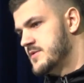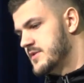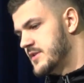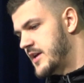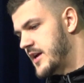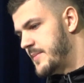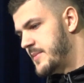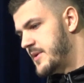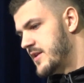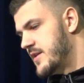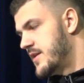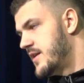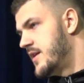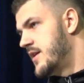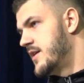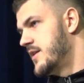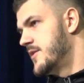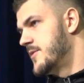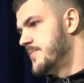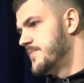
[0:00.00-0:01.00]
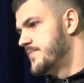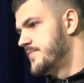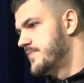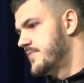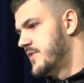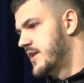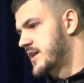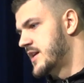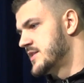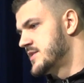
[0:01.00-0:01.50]
Yeah, I mean, um,
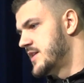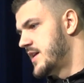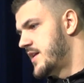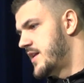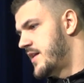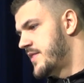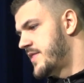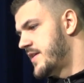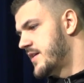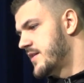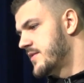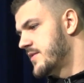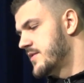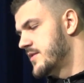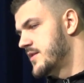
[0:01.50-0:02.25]
like I said, I think